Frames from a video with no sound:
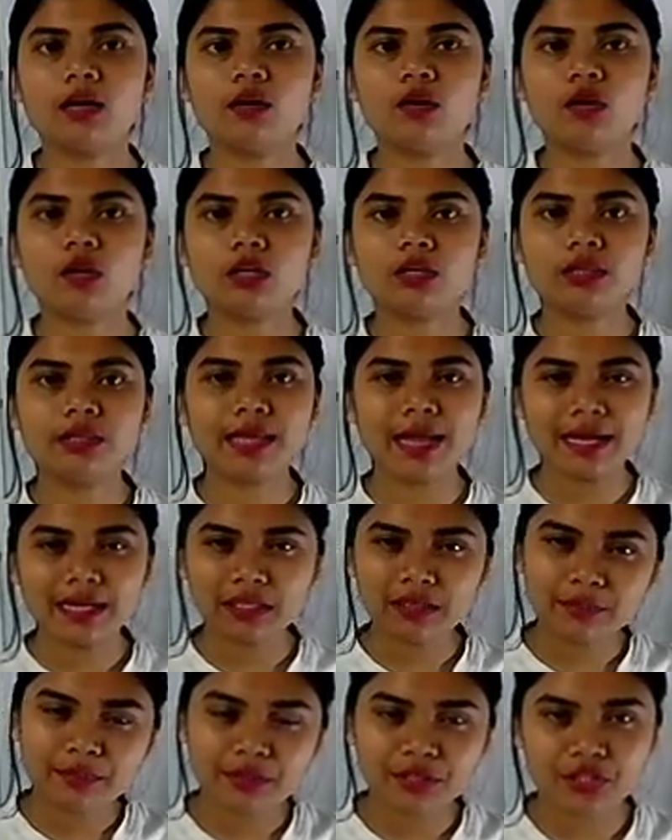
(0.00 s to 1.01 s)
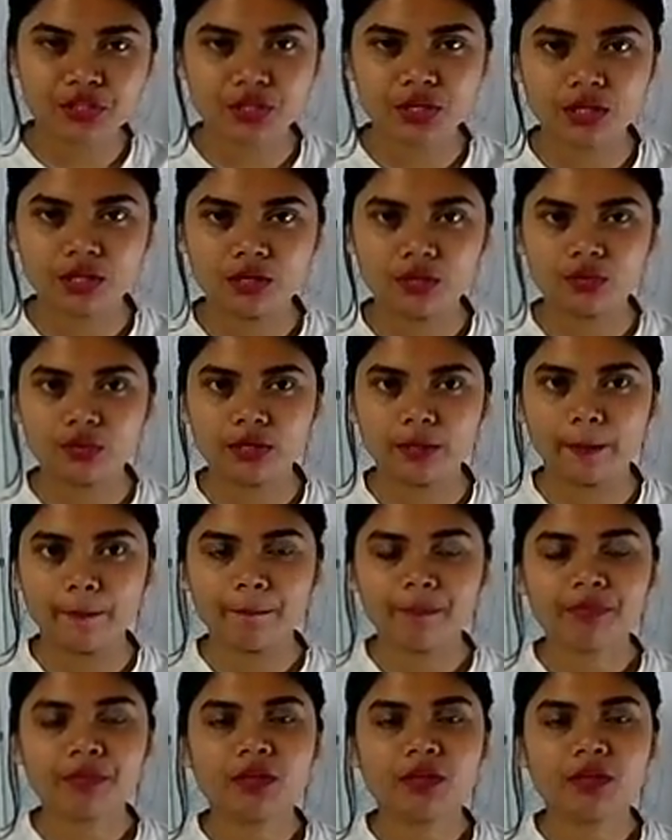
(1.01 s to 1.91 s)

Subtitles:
not that much hard. Okay,